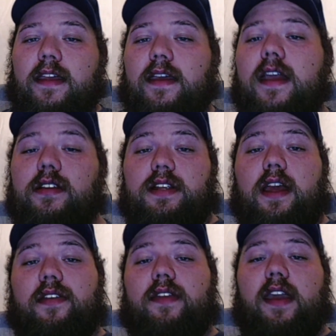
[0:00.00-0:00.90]
Here's
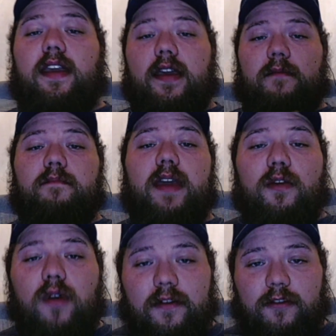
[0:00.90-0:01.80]
another thing, big
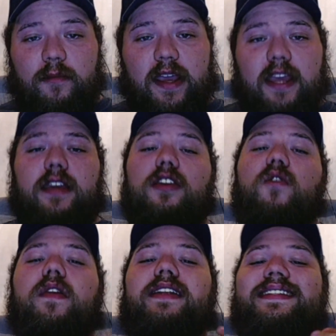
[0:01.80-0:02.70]
one for me. You
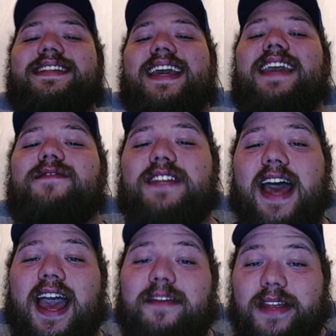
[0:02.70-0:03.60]
can save
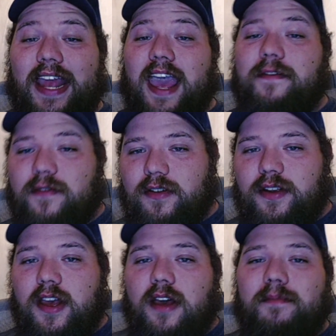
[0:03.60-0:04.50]
time and effort
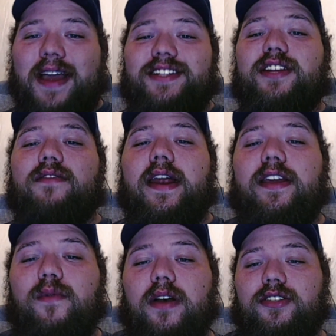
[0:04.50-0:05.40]
by
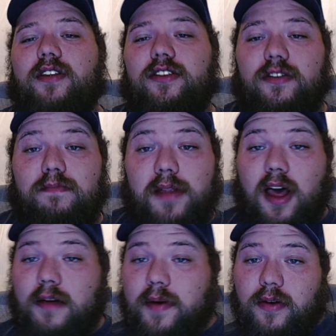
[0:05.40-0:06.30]
generating well-structured
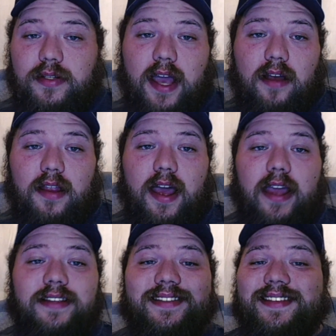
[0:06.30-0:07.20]
blog post
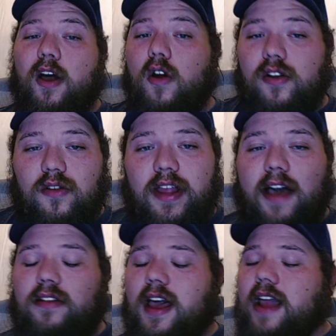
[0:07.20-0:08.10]
outlines, article
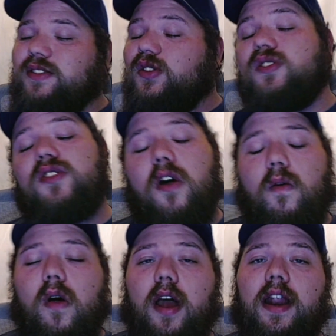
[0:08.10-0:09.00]
outlines, and
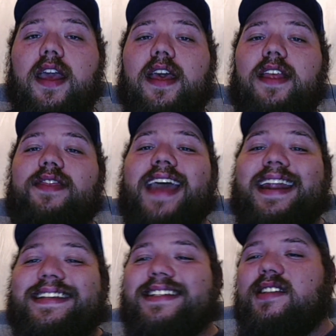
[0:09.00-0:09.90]
so on that
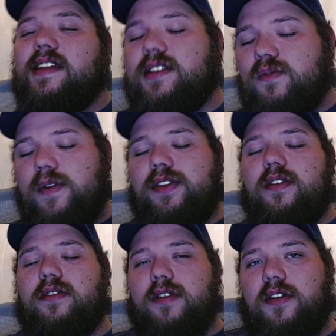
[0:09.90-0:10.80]
assist with
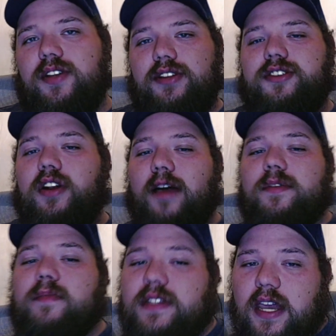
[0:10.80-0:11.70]
your search engine
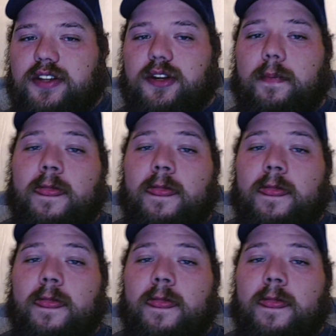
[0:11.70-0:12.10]
optimization.